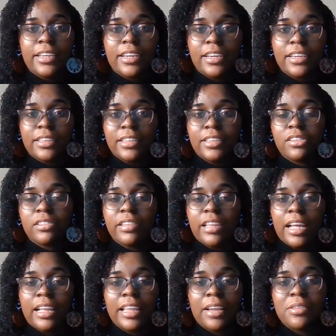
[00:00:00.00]
learned the little
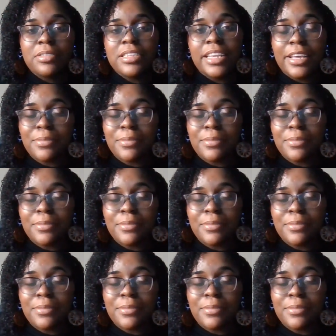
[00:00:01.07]
sign language to